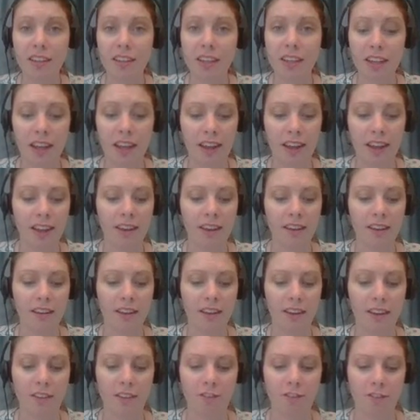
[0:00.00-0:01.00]
and
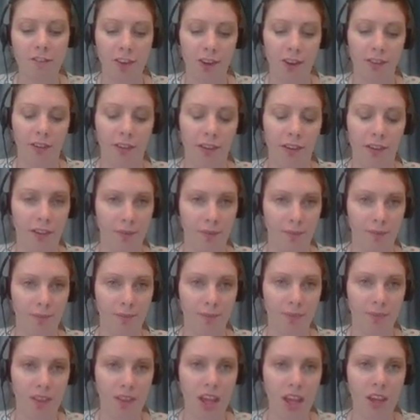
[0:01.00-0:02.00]
fairly.
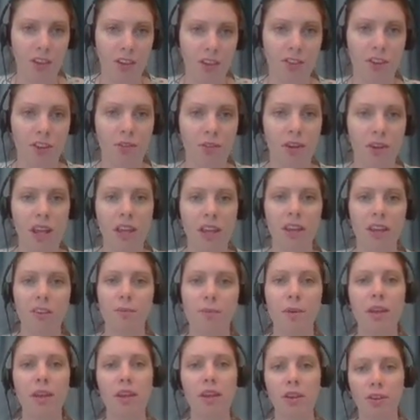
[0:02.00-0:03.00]
So in
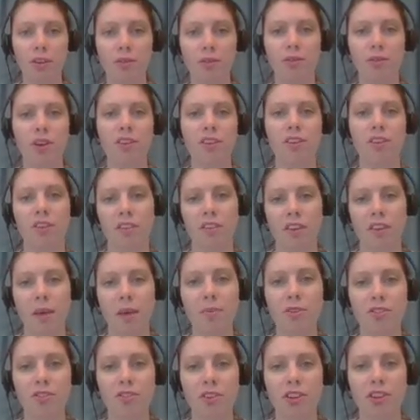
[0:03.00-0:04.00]
explaining your reasons,
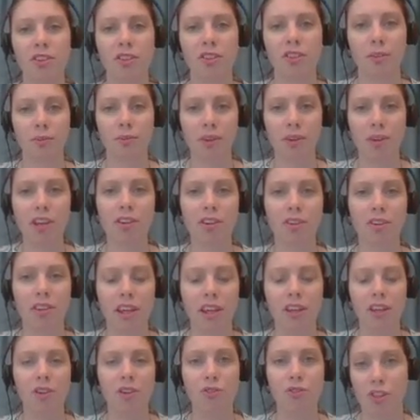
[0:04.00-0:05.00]
demonstrate to the reader that
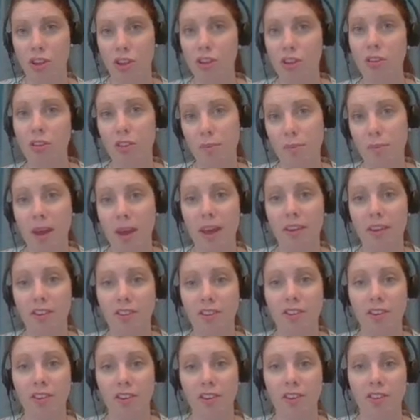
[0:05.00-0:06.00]
you took the matter
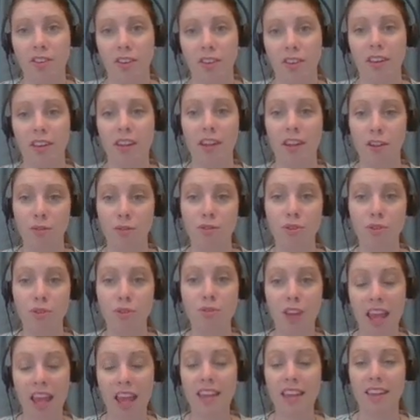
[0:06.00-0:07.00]
seriously, that you do
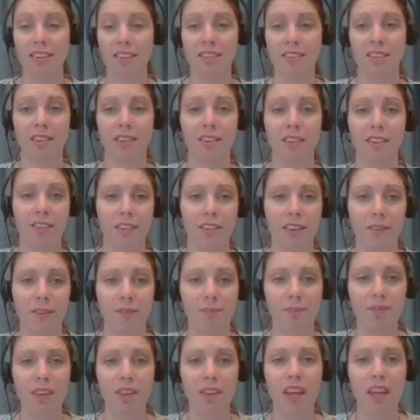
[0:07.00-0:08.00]
take it seriously.
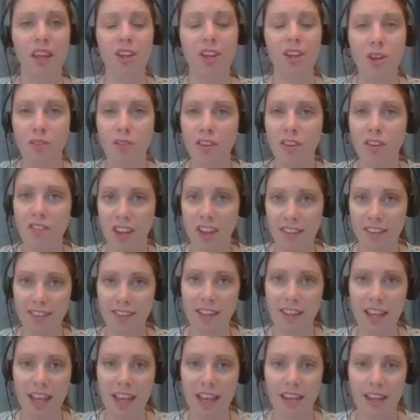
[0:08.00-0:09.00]
You've
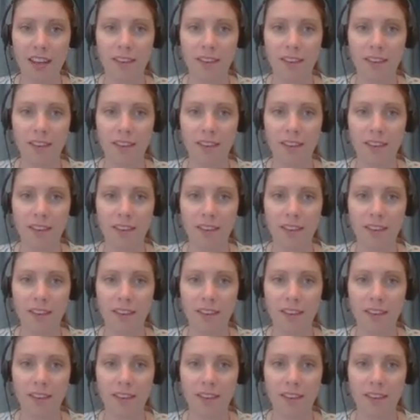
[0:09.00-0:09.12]
investigated